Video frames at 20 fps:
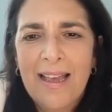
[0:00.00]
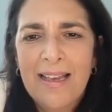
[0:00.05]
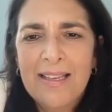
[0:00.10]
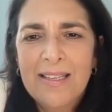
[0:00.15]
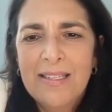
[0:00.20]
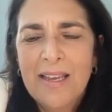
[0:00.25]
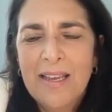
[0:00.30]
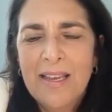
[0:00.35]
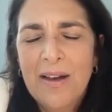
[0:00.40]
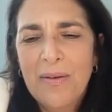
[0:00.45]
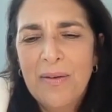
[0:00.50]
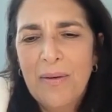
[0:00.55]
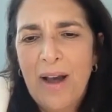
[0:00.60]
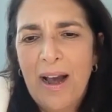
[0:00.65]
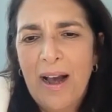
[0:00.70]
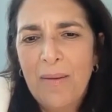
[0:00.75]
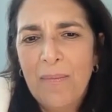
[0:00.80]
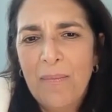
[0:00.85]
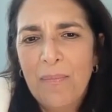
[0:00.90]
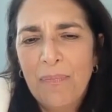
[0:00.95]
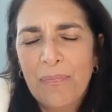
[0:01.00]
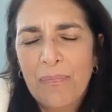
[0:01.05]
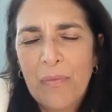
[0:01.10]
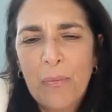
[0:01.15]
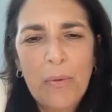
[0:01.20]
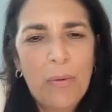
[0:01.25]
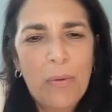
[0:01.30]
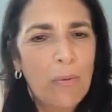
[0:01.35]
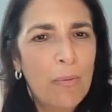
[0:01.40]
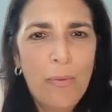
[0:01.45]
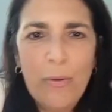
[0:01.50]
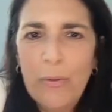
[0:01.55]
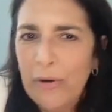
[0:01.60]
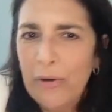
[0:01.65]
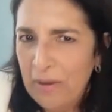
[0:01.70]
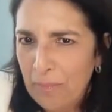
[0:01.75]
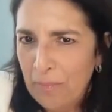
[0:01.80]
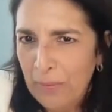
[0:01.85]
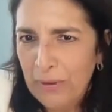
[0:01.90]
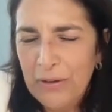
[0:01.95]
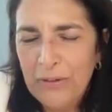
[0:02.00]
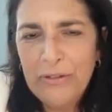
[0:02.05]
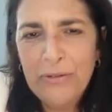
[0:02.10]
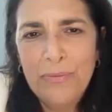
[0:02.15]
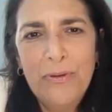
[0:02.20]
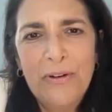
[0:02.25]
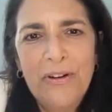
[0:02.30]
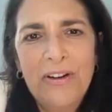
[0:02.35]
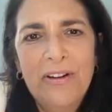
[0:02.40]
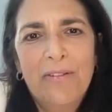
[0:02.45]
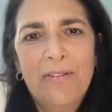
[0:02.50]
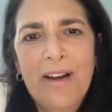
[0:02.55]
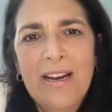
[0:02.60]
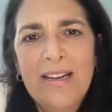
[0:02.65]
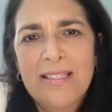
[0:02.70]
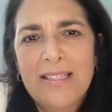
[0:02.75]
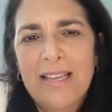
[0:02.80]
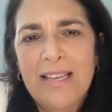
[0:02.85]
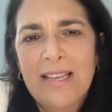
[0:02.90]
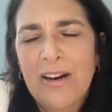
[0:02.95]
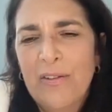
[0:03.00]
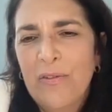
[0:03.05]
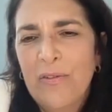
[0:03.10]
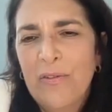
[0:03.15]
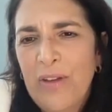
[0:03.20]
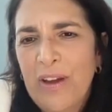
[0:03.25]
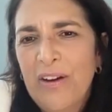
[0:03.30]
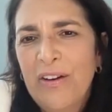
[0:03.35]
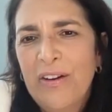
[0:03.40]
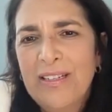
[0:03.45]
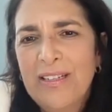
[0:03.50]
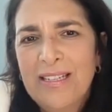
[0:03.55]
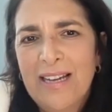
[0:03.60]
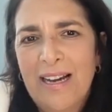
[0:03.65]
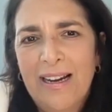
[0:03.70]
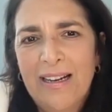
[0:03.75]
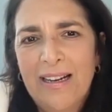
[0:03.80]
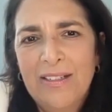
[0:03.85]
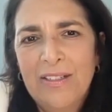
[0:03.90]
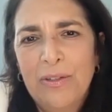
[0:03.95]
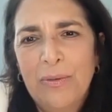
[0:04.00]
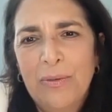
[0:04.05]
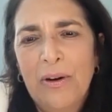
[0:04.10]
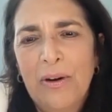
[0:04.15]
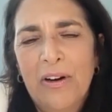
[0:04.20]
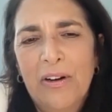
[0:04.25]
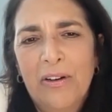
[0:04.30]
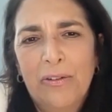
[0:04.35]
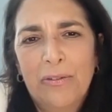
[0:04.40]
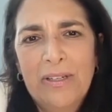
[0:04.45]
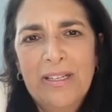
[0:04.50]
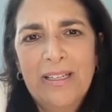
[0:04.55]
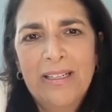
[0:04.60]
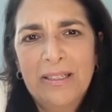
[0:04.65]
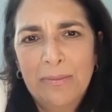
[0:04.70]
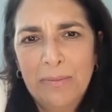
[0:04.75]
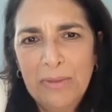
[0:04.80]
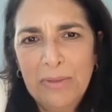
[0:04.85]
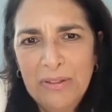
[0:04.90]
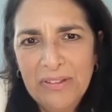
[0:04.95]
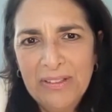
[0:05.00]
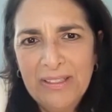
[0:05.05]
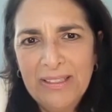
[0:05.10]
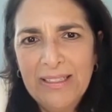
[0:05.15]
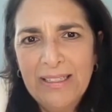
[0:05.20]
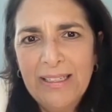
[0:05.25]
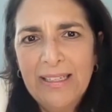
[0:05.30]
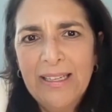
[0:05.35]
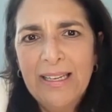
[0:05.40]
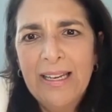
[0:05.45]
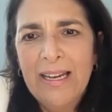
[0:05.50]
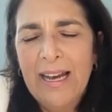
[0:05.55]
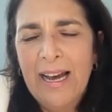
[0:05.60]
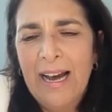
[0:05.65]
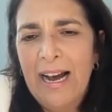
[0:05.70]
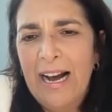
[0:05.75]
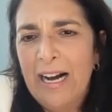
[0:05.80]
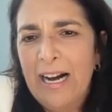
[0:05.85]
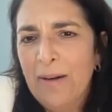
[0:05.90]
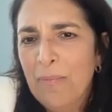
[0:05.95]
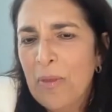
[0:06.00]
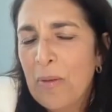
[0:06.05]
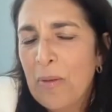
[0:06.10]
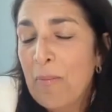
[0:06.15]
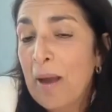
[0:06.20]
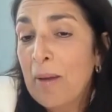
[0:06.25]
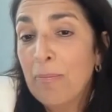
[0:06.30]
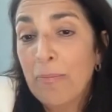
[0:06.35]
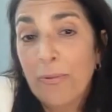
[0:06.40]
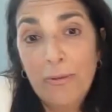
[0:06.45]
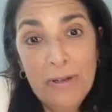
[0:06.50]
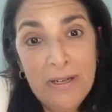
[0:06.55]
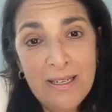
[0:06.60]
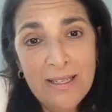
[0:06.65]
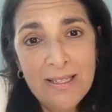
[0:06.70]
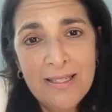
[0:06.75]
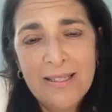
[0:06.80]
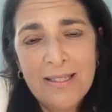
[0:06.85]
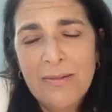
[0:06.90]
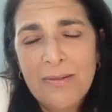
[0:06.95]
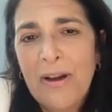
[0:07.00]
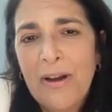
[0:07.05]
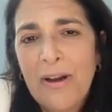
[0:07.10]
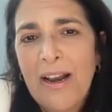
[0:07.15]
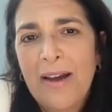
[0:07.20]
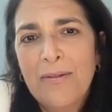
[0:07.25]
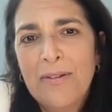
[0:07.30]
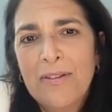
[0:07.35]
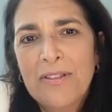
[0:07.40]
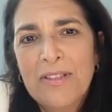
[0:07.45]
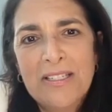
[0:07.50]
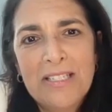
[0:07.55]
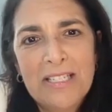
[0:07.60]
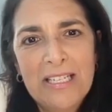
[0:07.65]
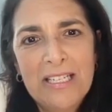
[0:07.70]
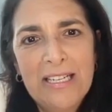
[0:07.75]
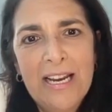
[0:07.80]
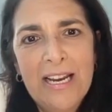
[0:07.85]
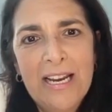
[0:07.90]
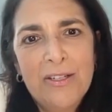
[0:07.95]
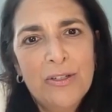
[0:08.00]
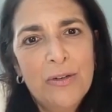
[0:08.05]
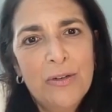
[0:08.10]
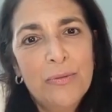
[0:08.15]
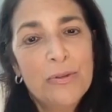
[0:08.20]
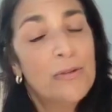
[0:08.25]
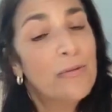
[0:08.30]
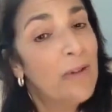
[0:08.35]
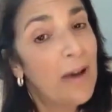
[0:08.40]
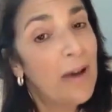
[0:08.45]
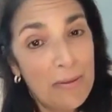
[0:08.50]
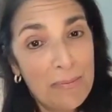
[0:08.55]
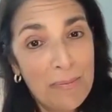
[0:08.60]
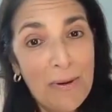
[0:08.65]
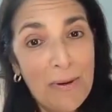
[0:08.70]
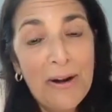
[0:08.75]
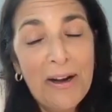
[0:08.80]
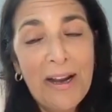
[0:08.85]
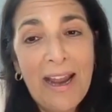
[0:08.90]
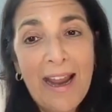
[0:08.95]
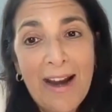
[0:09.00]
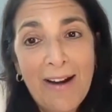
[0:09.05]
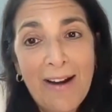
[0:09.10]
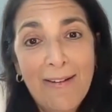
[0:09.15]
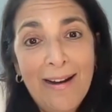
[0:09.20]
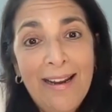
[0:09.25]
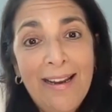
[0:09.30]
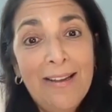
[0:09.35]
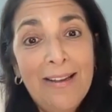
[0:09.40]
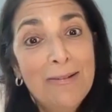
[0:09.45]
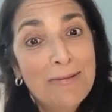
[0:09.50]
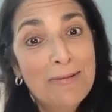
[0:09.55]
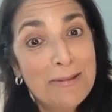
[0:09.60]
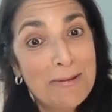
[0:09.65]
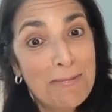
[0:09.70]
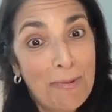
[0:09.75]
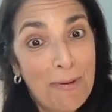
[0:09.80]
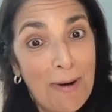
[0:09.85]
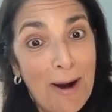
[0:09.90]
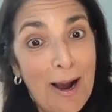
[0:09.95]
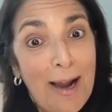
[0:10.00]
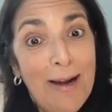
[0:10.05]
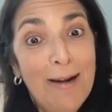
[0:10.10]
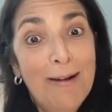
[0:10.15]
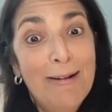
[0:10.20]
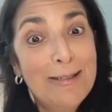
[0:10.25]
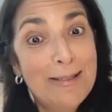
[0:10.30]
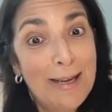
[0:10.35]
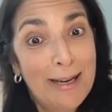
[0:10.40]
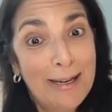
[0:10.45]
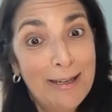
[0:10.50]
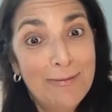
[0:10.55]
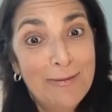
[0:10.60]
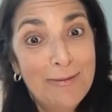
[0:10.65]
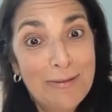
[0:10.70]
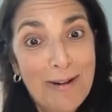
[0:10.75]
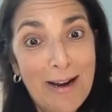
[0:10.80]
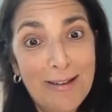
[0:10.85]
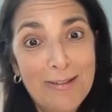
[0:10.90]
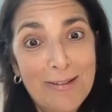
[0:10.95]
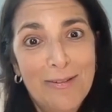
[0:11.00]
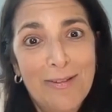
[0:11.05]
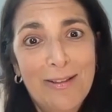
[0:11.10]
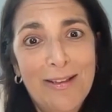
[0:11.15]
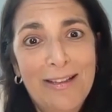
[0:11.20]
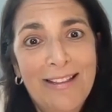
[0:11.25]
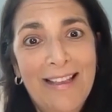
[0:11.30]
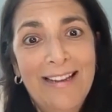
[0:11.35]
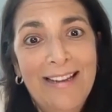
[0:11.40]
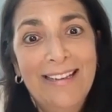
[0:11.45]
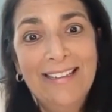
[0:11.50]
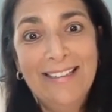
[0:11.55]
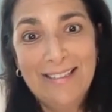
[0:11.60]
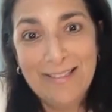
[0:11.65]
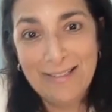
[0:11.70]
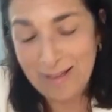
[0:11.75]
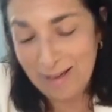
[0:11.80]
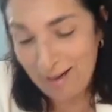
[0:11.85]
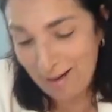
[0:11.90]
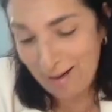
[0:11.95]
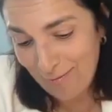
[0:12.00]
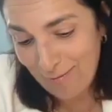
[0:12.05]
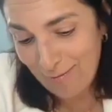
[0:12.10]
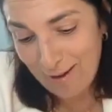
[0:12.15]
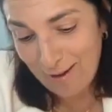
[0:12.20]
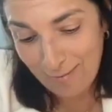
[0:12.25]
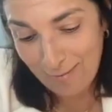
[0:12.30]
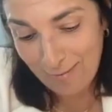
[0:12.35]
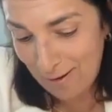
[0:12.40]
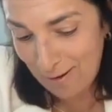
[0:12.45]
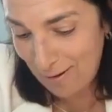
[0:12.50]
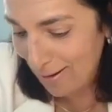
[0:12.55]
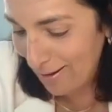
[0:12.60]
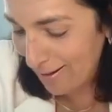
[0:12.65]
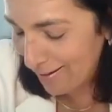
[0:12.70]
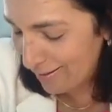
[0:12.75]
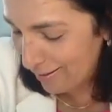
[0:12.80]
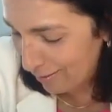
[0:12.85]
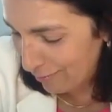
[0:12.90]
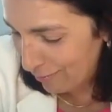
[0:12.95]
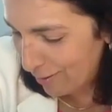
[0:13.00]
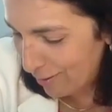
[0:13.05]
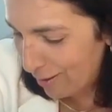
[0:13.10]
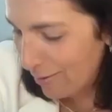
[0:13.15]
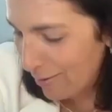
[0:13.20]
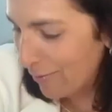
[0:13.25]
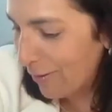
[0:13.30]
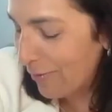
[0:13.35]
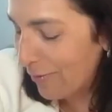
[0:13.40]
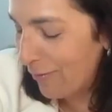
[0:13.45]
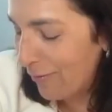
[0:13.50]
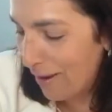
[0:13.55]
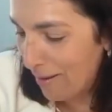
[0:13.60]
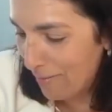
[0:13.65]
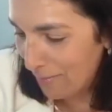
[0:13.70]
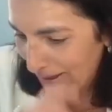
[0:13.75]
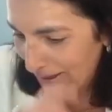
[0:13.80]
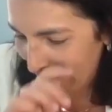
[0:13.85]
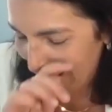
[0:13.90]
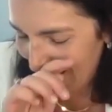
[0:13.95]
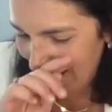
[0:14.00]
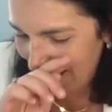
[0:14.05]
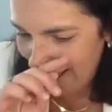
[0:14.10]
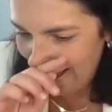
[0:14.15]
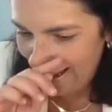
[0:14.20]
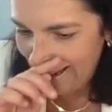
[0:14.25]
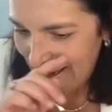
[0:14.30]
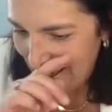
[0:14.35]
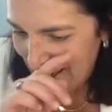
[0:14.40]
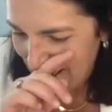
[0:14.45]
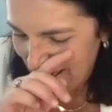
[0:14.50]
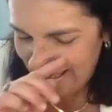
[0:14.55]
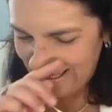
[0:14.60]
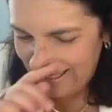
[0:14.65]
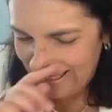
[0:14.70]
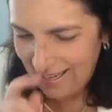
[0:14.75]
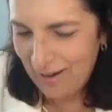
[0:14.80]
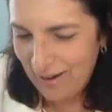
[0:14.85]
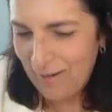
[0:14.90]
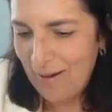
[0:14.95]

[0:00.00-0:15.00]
So we were born in Baltimore and raised there, very tied to our Greek community. My priest, when I was a teenager, was Father Mark Airy, who was a prior executive director of the Hellenic Initiative and a very good friend of our family. So